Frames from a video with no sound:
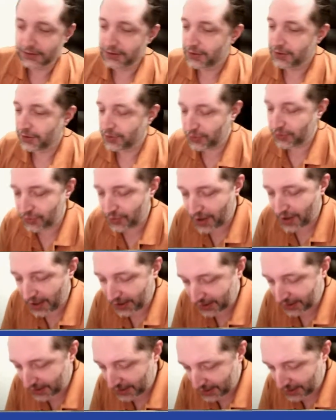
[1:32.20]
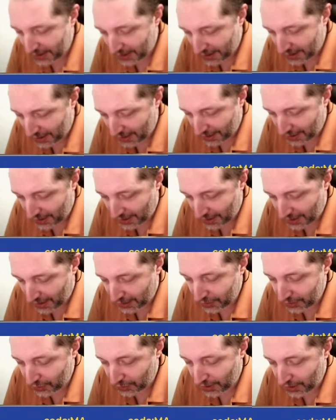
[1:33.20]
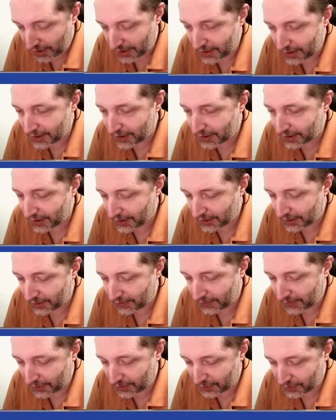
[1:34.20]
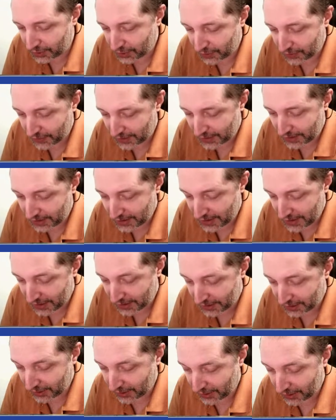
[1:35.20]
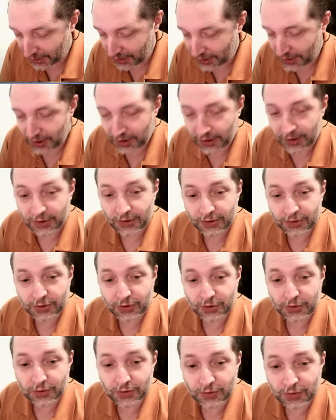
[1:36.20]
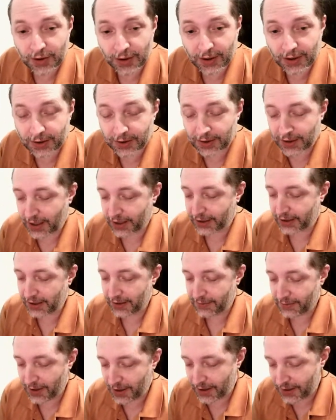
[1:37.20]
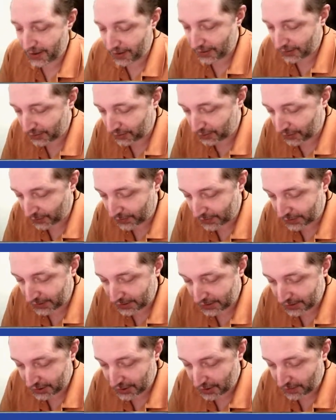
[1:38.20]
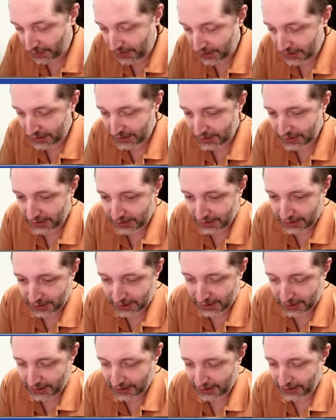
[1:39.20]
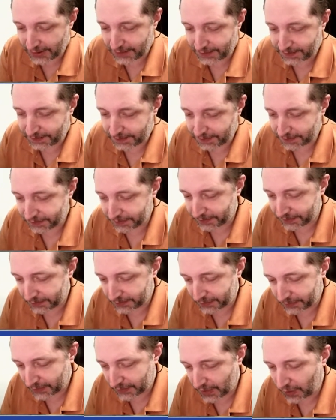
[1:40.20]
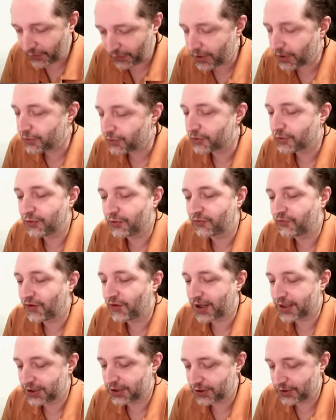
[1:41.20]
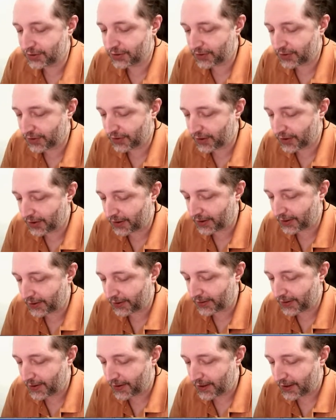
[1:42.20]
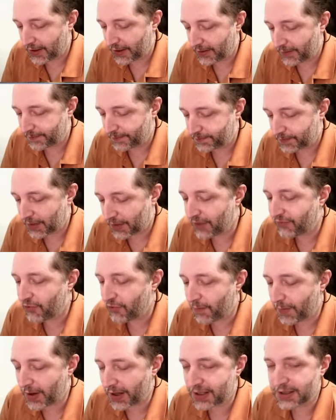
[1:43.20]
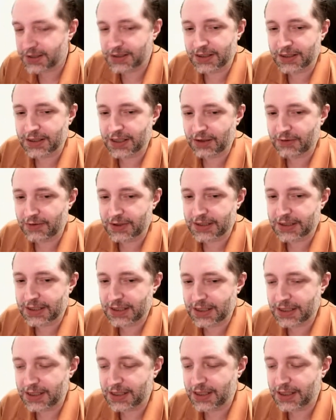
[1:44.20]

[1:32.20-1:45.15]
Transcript: 2 arcane are annoying because you would need like 2 arcane barrier to completely stop it. We're gonna go fast, you know. If a pack is interesting,